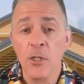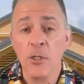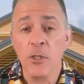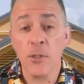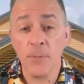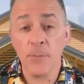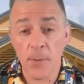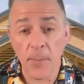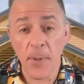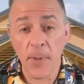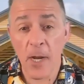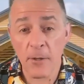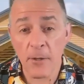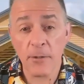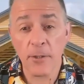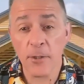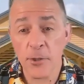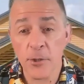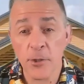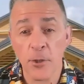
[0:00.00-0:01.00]
to prepare
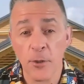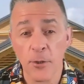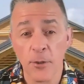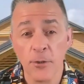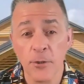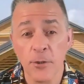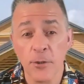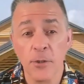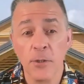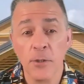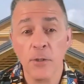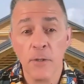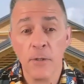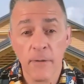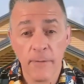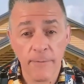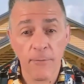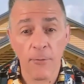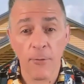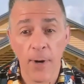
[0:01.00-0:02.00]
this church
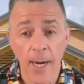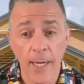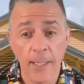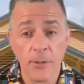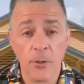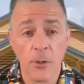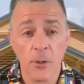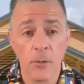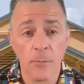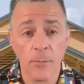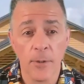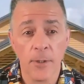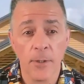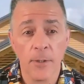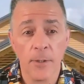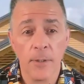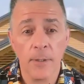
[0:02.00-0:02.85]
for October.